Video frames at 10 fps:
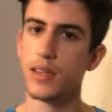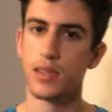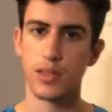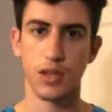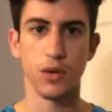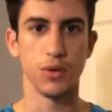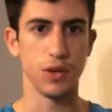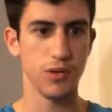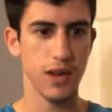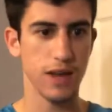So
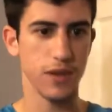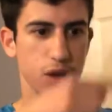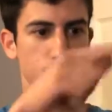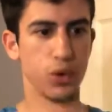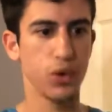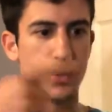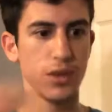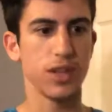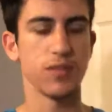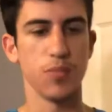you have a coil
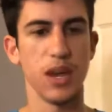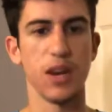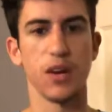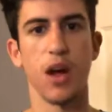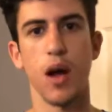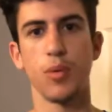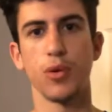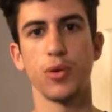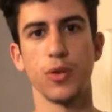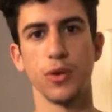that's made out of
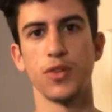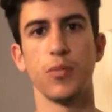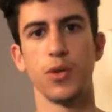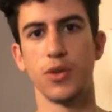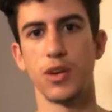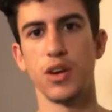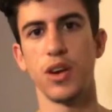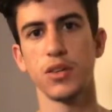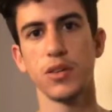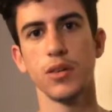copper or some other
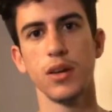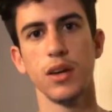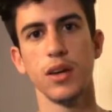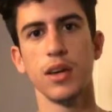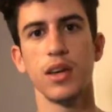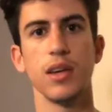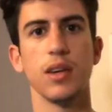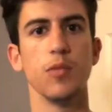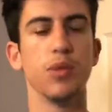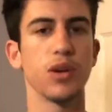conductor.
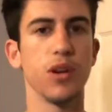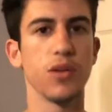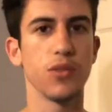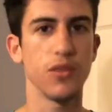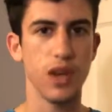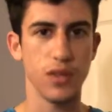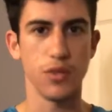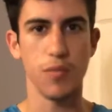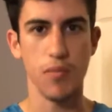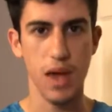You put current through that,
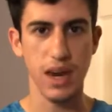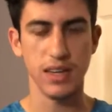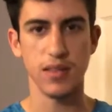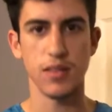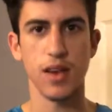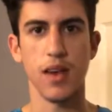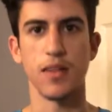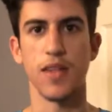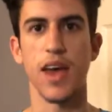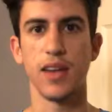there's a magnet inside
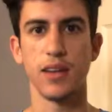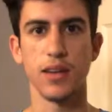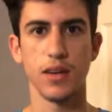of that.